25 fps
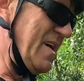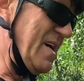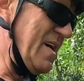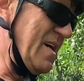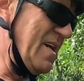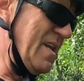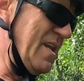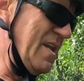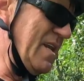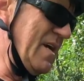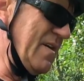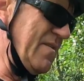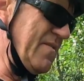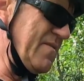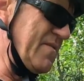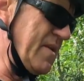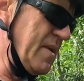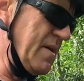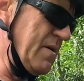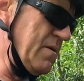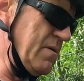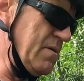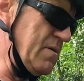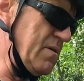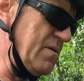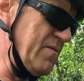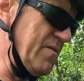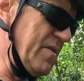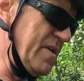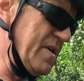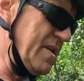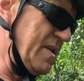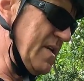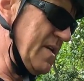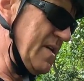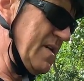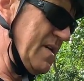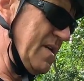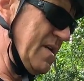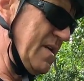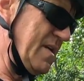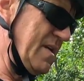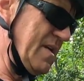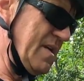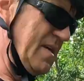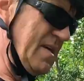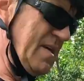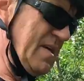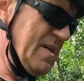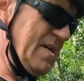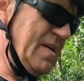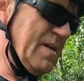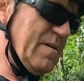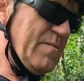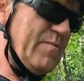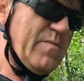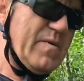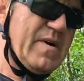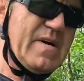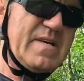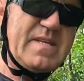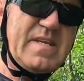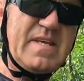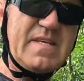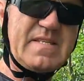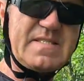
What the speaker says: I love the old one, but